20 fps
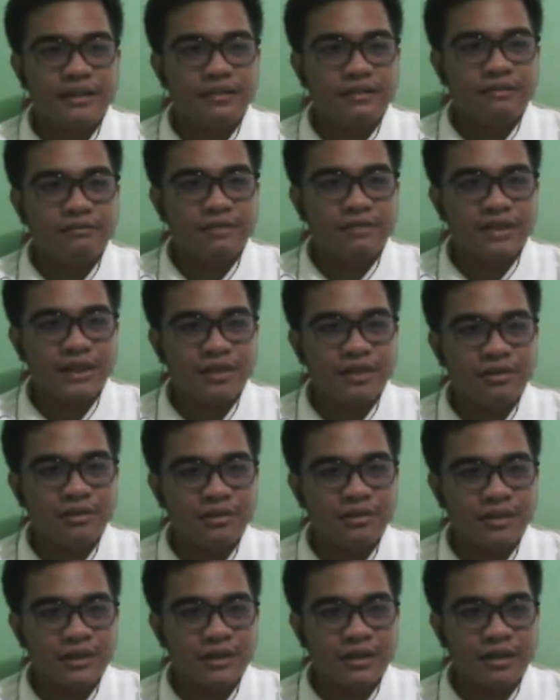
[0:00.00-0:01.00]
which in
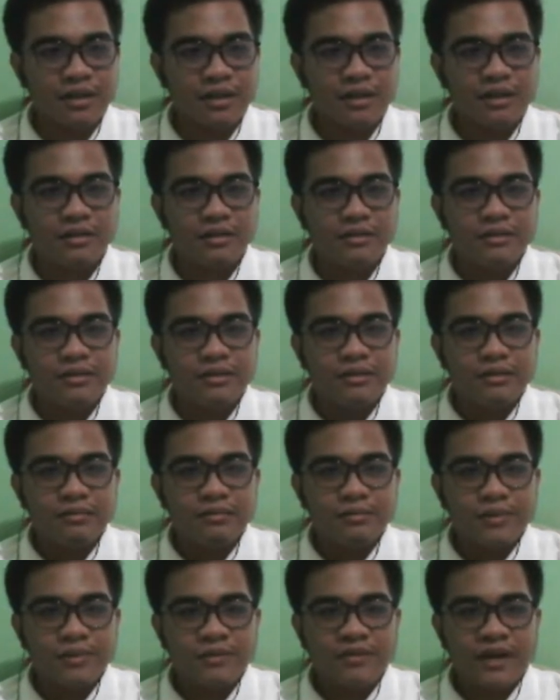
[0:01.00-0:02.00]
Newton's law
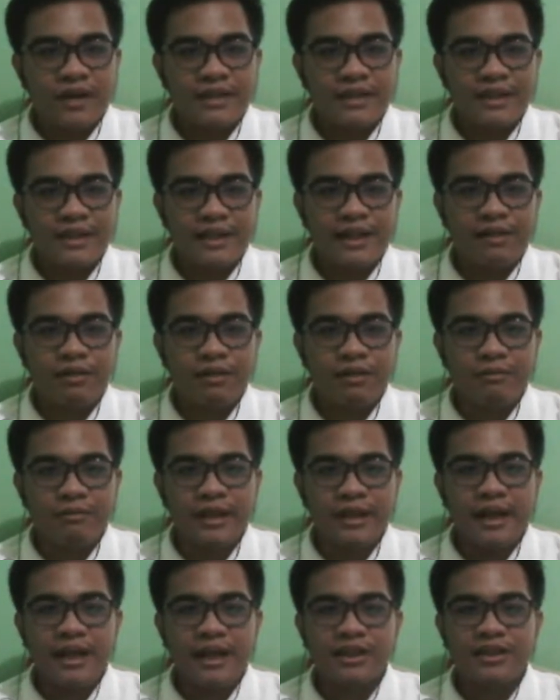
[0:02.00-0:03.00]
provides an equal
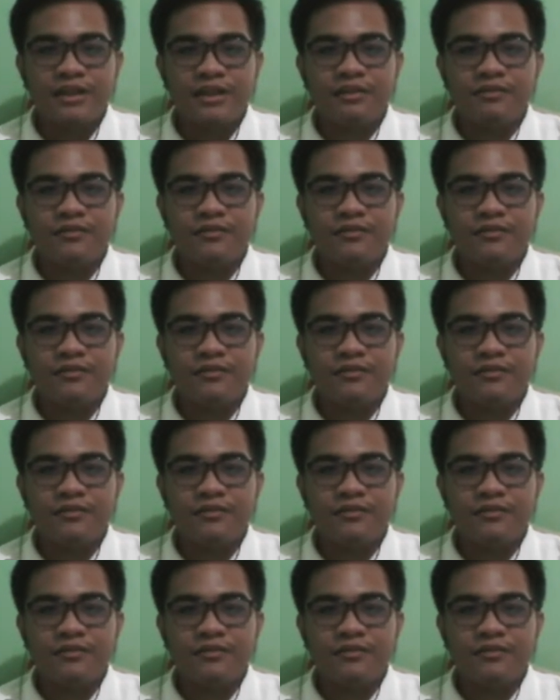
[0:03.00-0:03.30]
reaction,